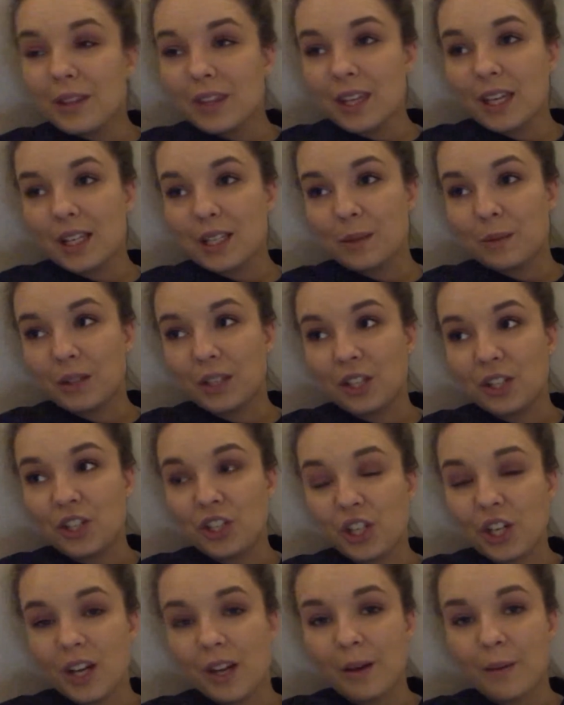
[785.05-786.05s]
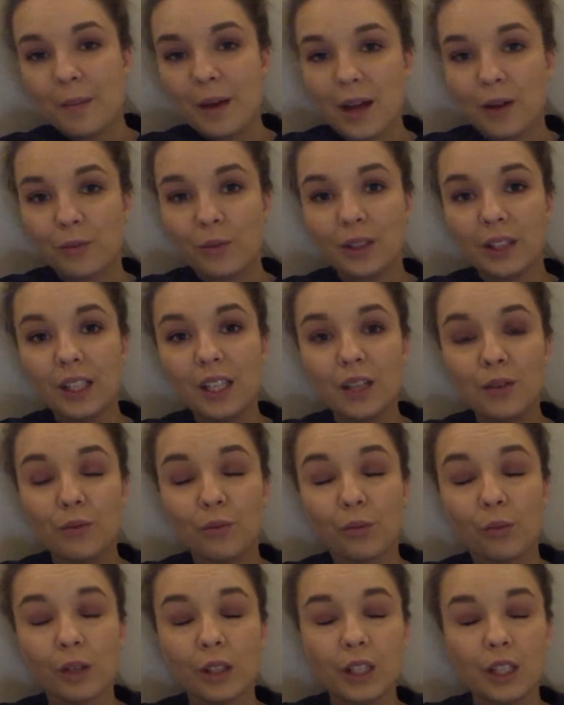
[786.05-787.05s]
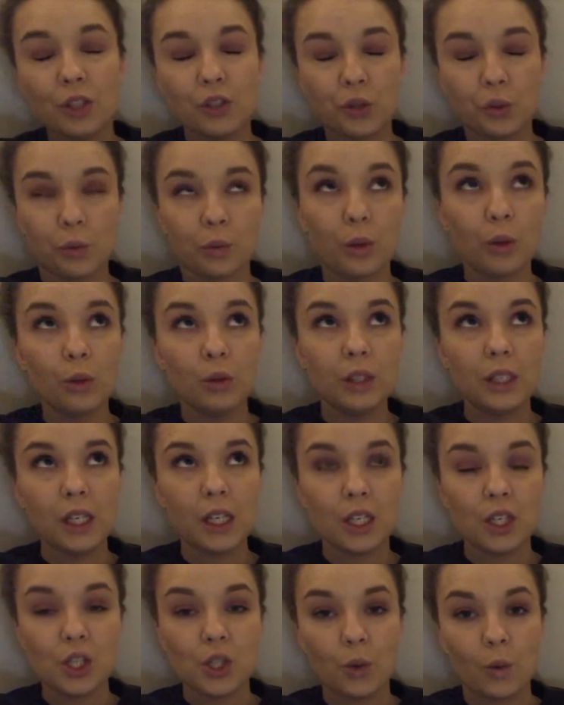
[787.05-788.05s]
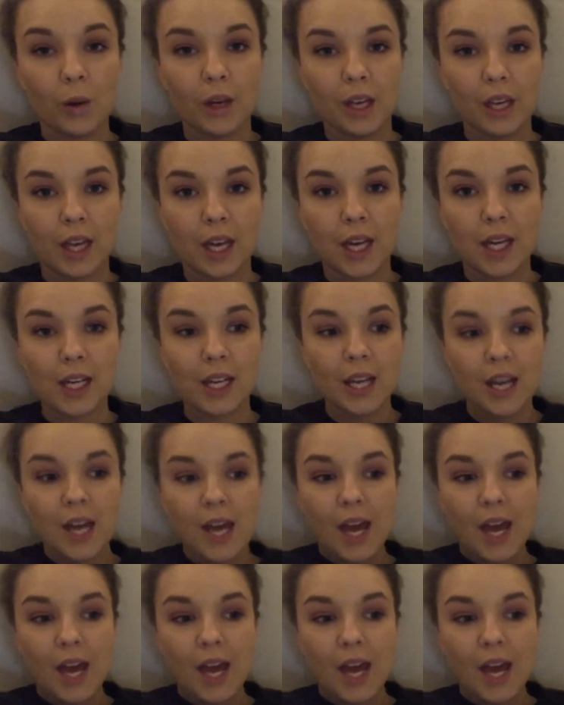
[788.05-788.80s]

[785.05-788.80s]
of things with the gym and really, really, truly enjoying it.